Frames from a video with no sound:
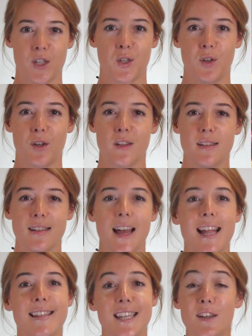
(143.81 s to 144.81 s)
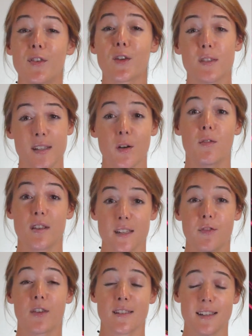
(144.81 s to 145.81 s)
students and see for yourself the
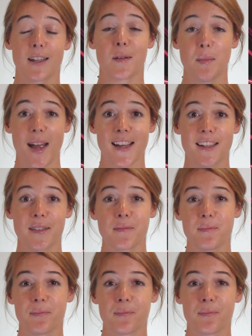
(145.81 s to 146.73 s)
difference it can make.